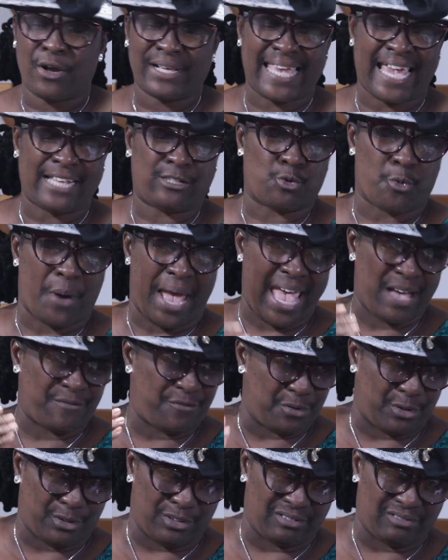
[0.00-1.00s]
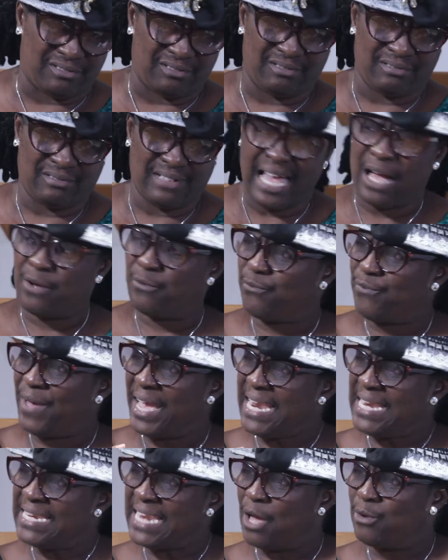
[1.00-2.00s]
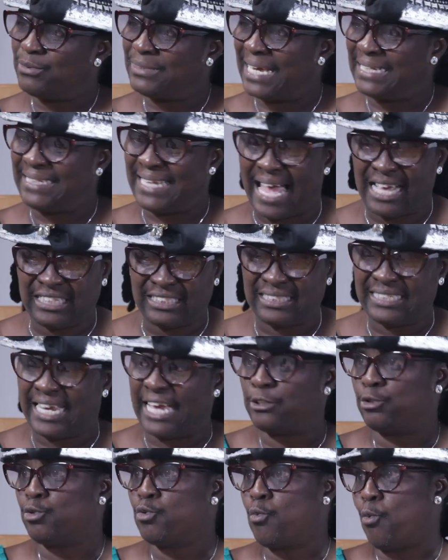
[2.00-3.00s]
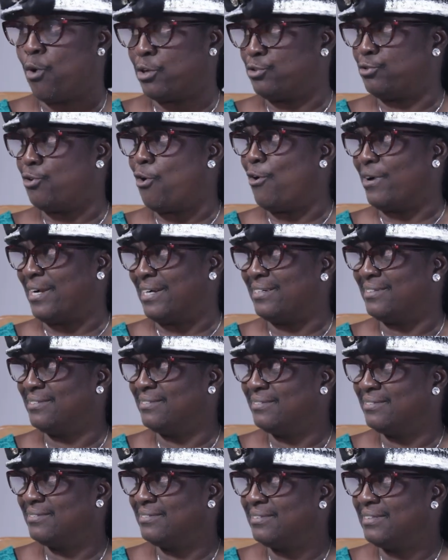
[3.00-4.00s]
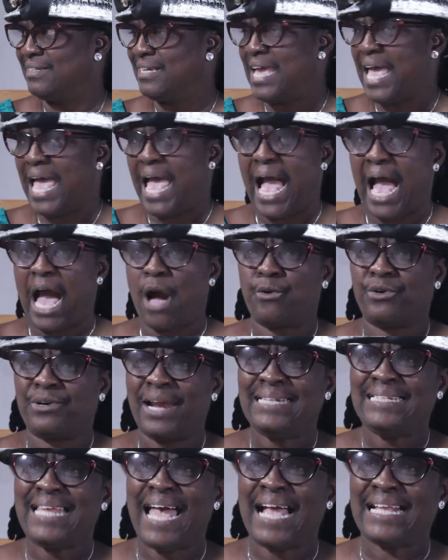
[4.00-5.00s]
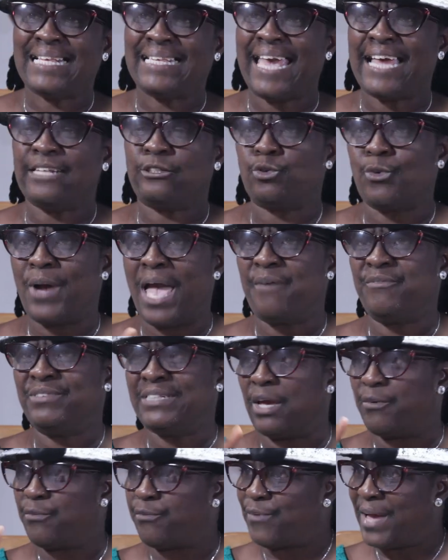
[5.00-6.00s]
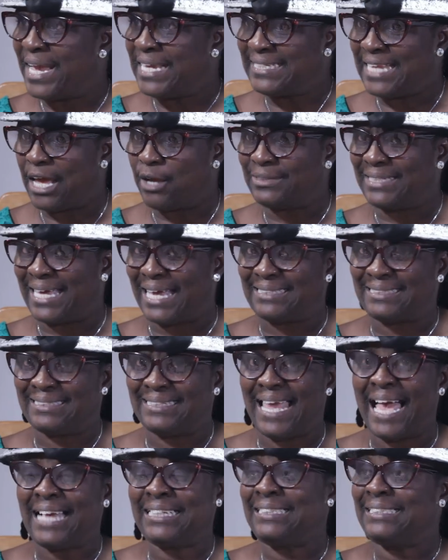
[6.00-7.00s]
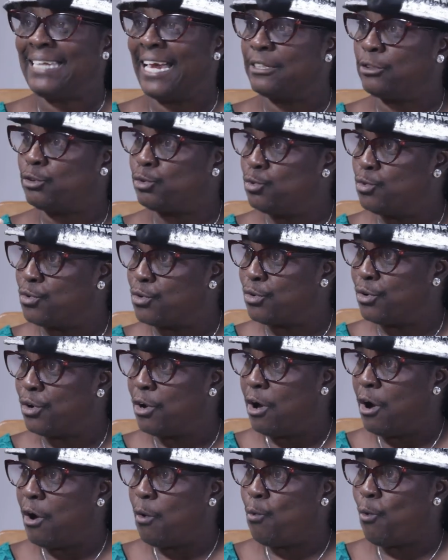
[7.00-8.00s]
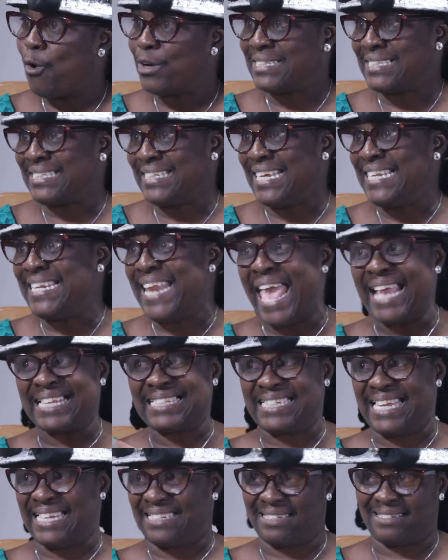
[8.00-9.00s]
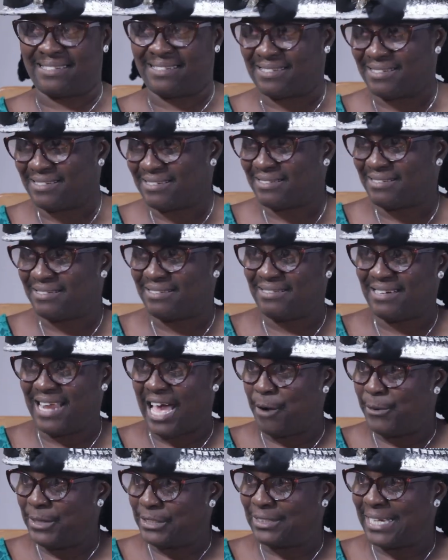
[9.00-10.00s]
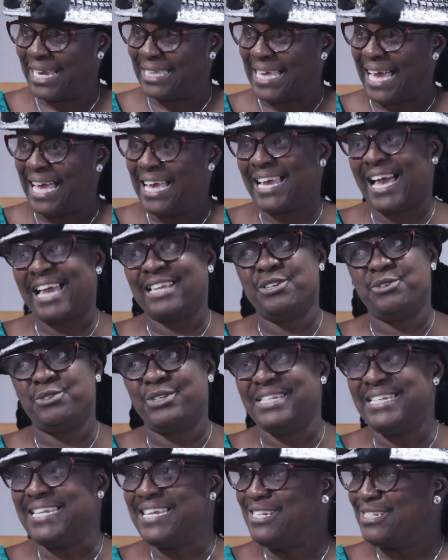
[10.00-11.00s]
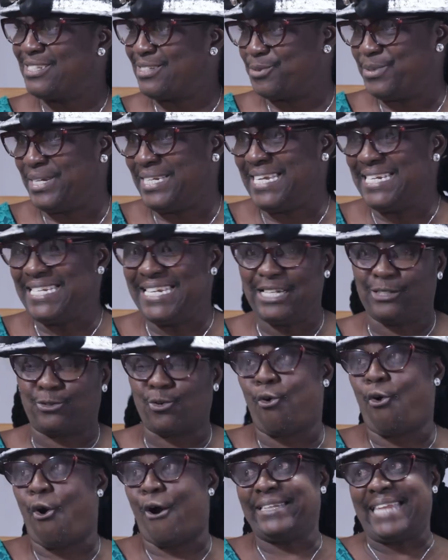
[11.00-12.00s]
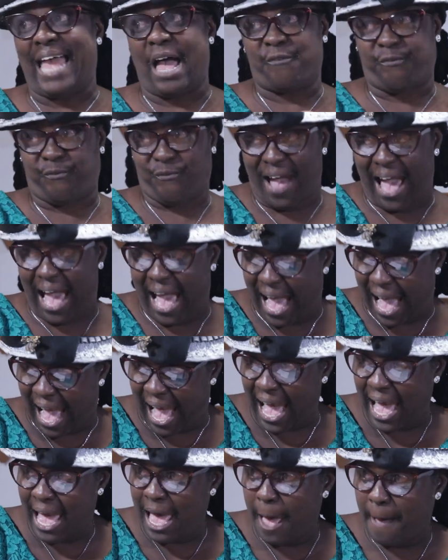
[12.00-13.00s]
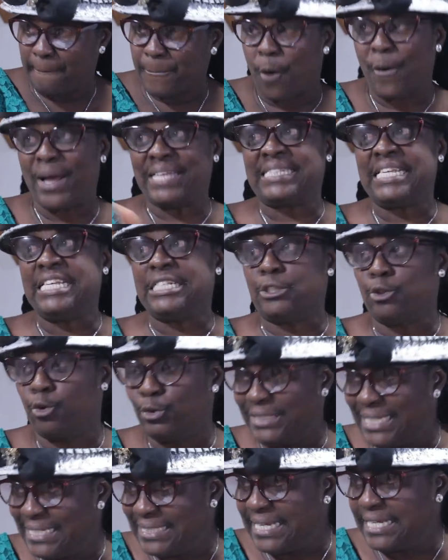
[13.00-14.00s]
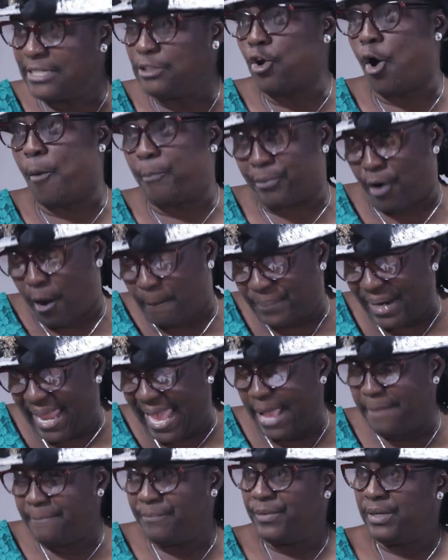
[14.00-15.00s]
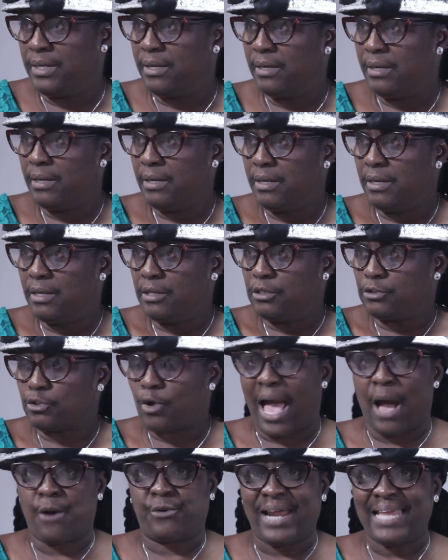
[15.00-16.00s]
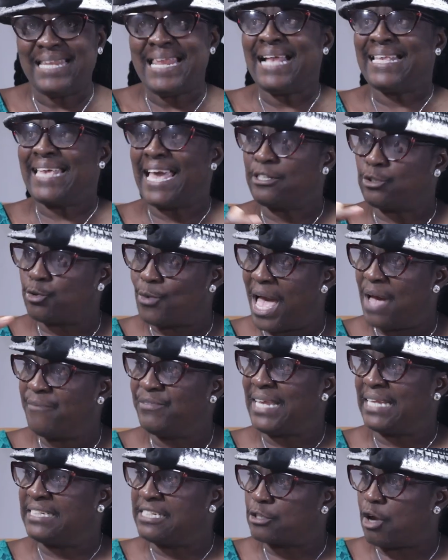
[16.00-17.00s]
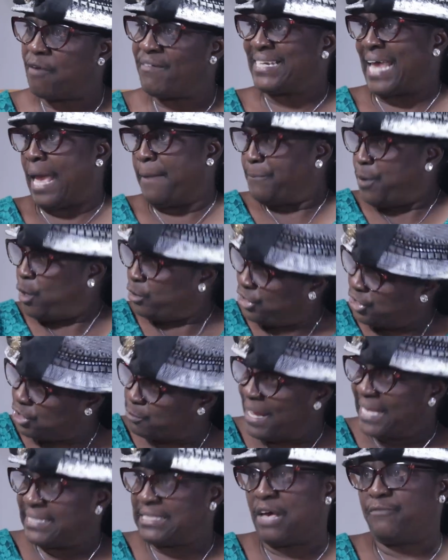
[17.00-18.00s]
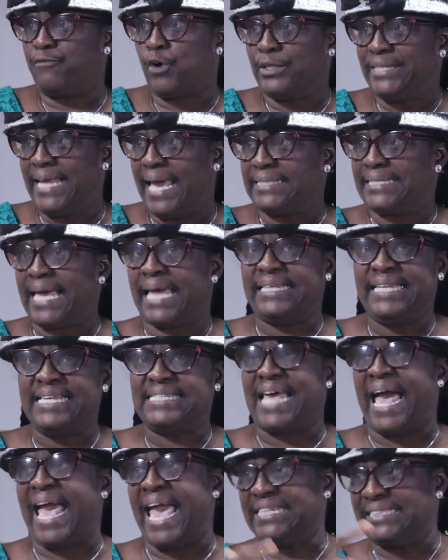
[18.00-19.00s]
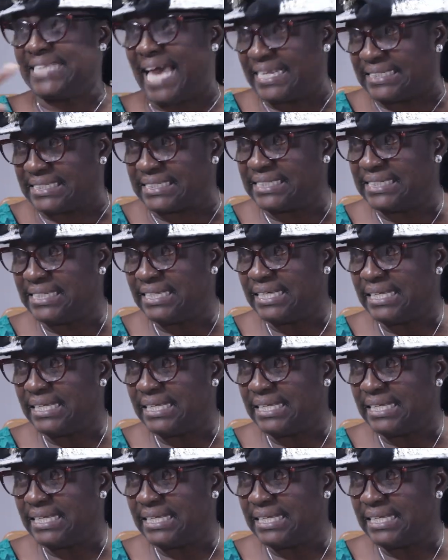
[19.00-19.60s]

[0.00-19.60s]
not get to heaven and find out that the action I took was wrong. I would rather get to heaven and find out that the action I took was in excess. I went together. Right. And you didn't really need to go that far. But what since you did it, no problem. So I would rather get to heaven and discover that I punished myself on earth and this I entered.